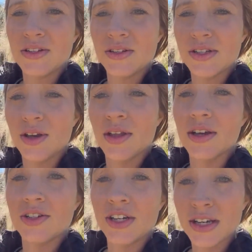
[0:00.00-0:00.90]
so that
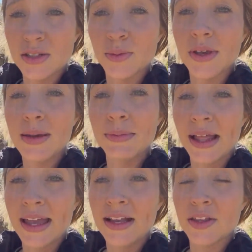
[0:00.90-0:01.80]
their chickens will keep
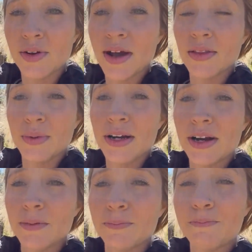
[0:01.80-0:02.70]
laying throughout the winter,